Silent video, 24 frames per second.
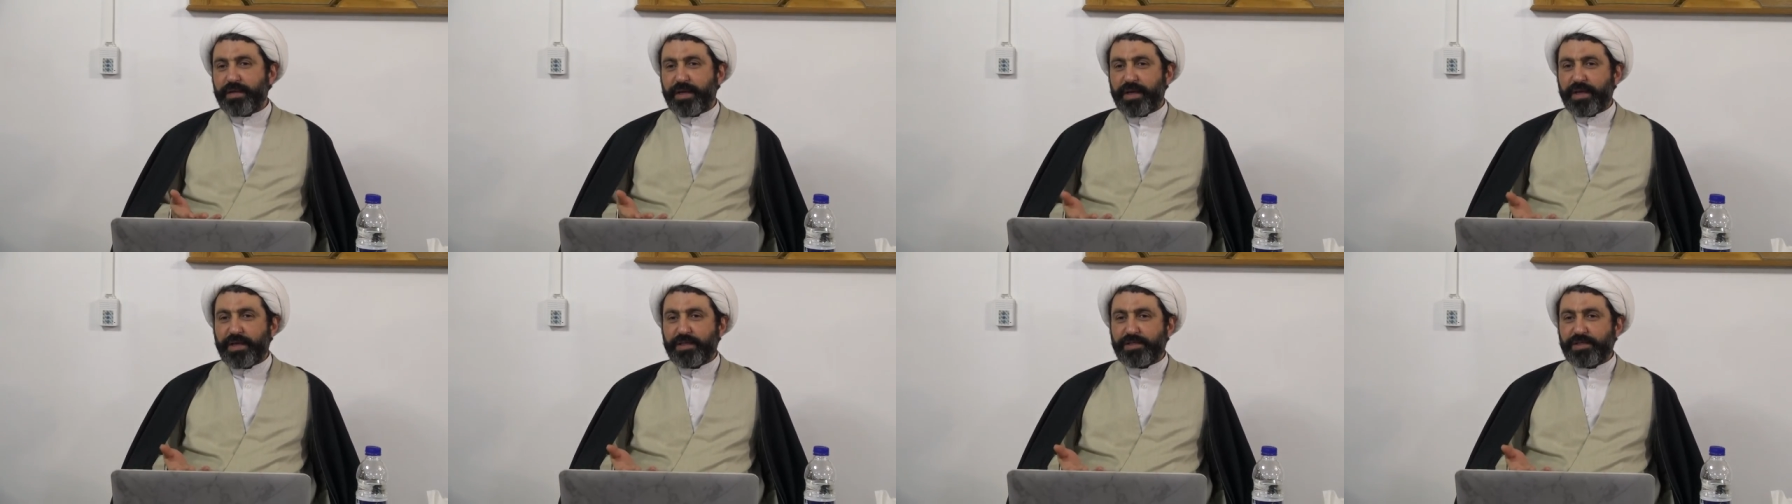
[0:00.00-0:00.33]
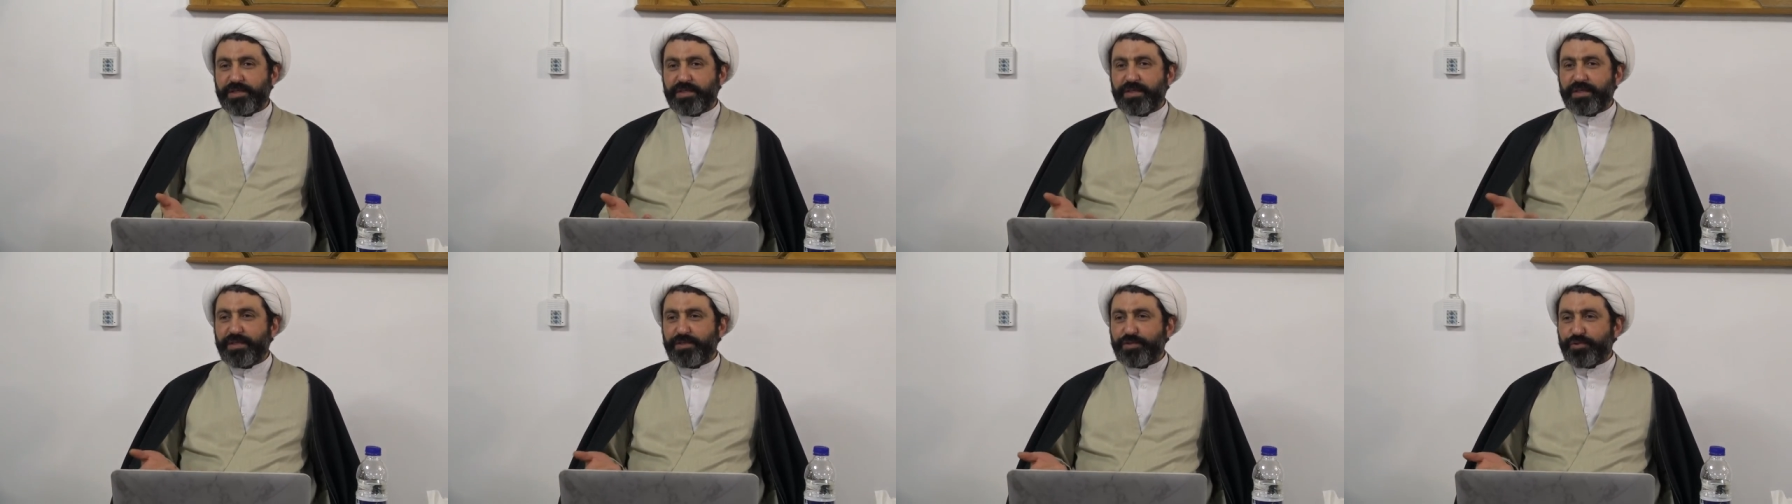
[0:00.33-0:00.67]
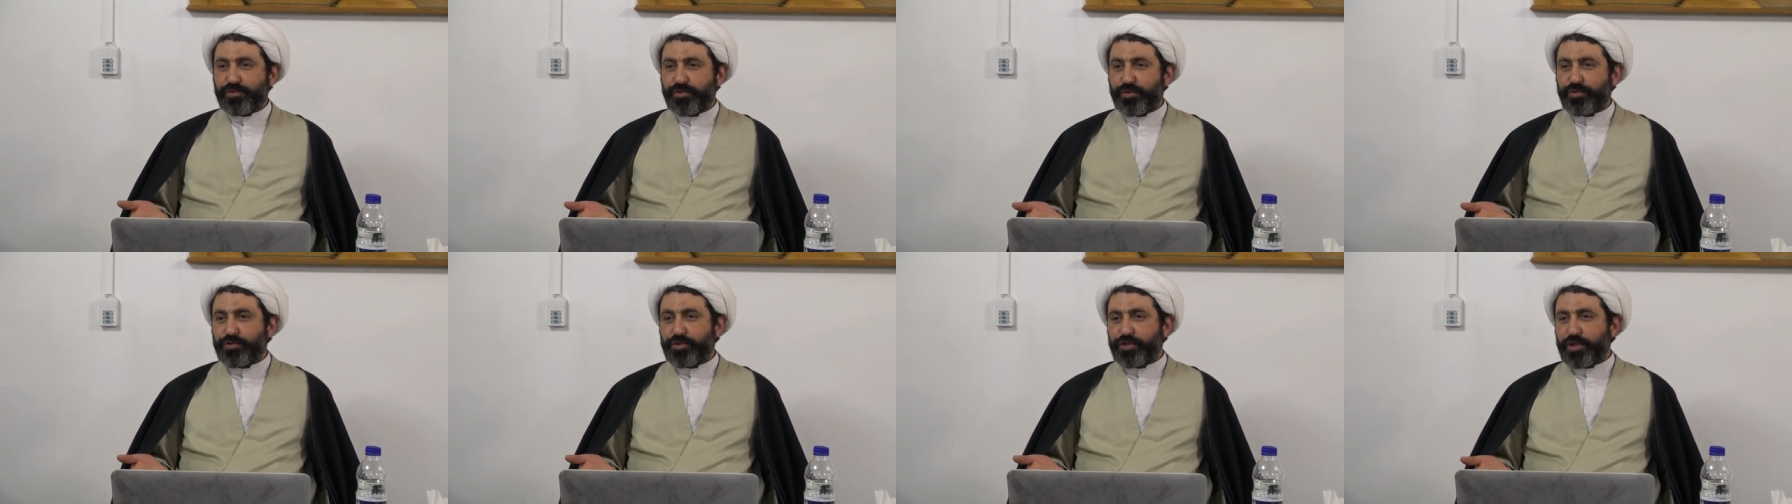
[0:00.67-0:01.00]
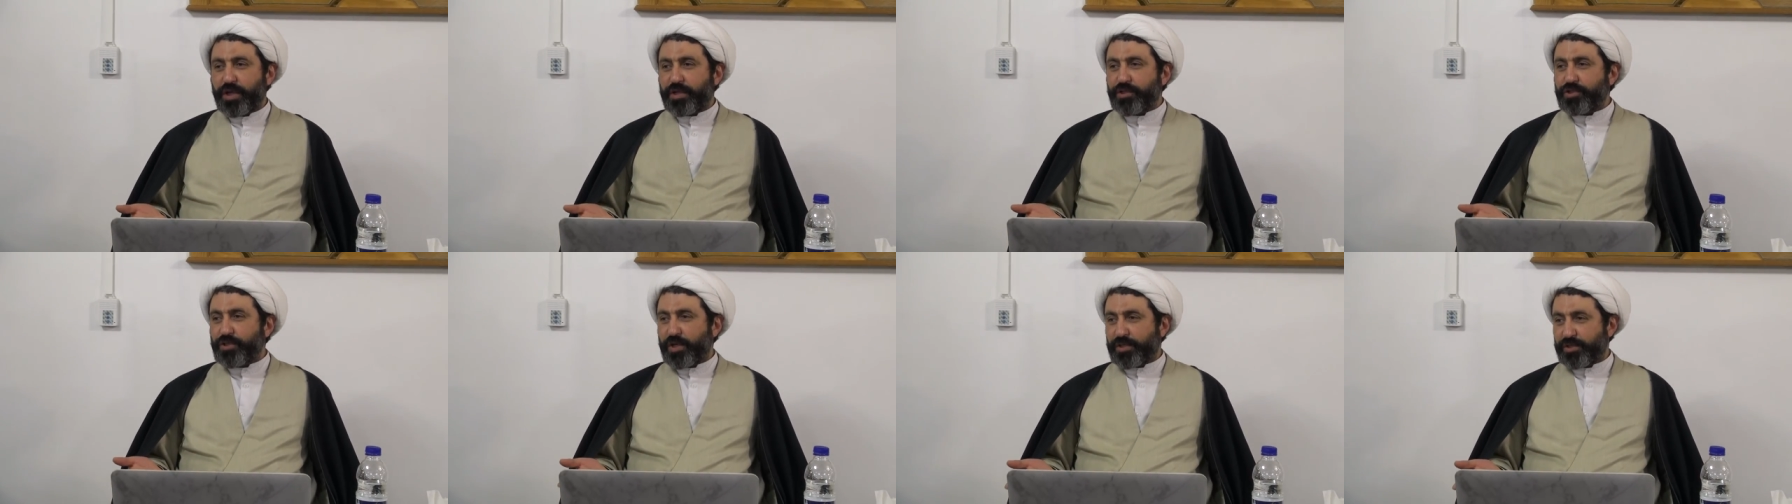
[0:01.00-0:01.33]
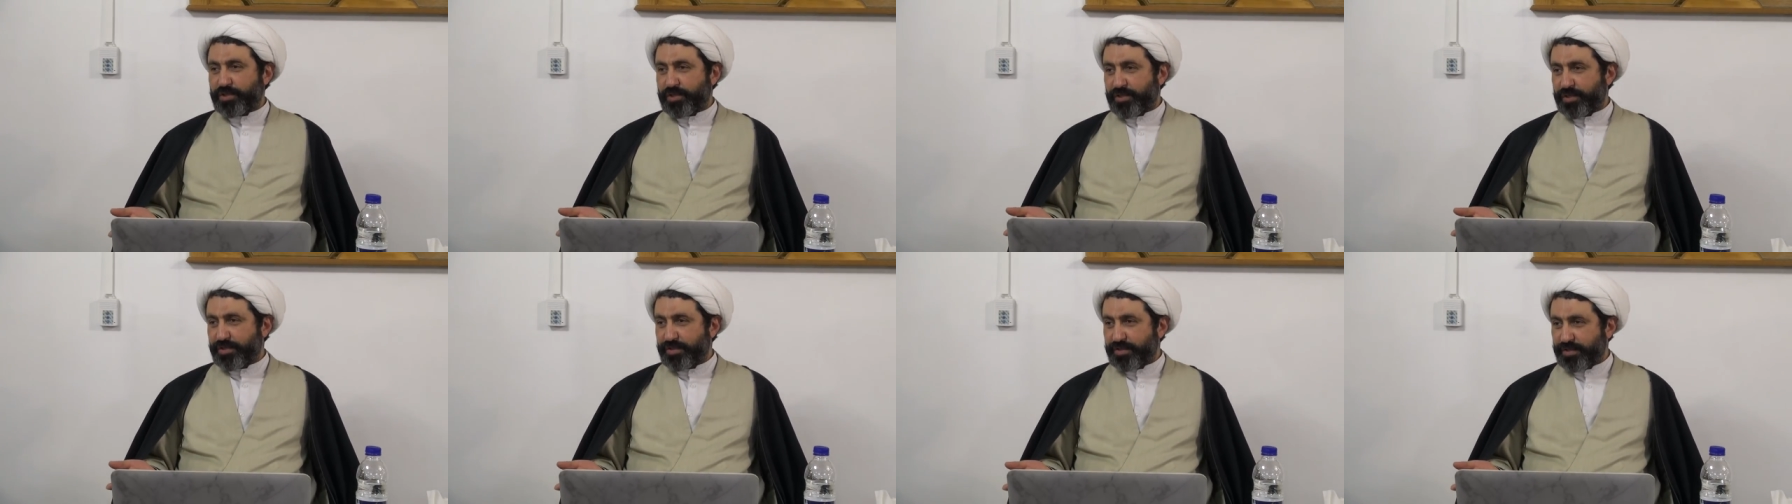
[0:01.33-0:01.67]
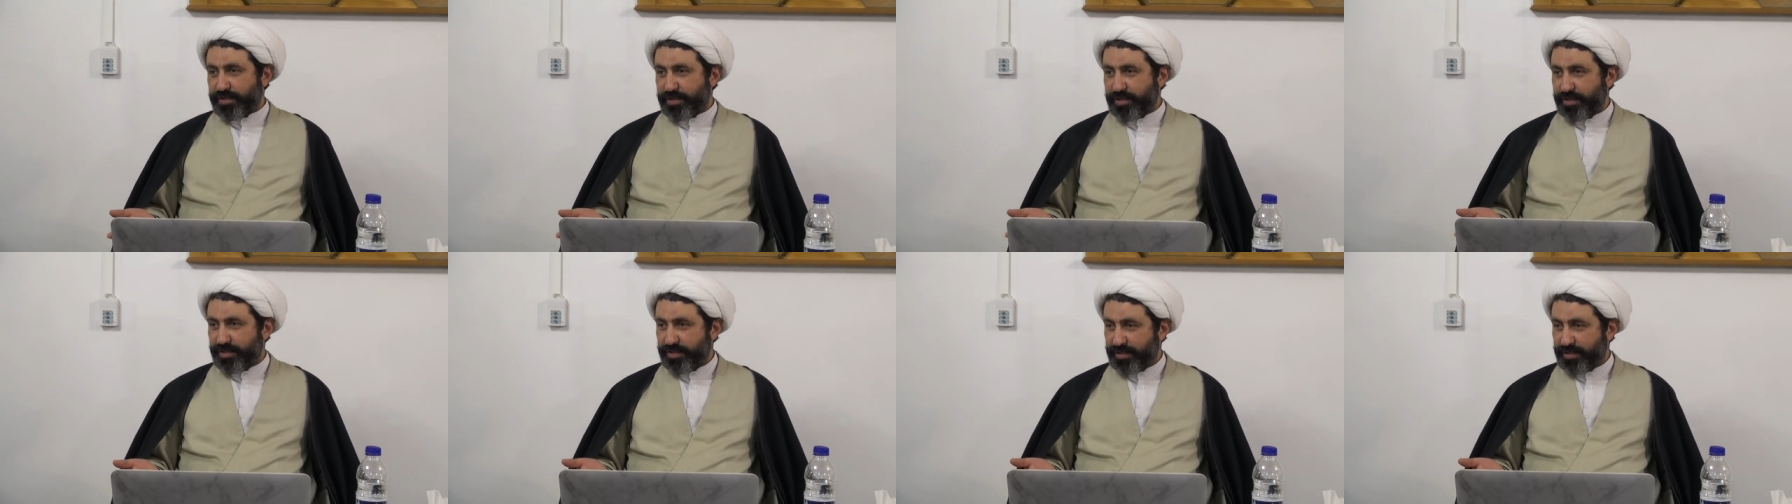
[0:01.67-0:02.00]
rest is social justice.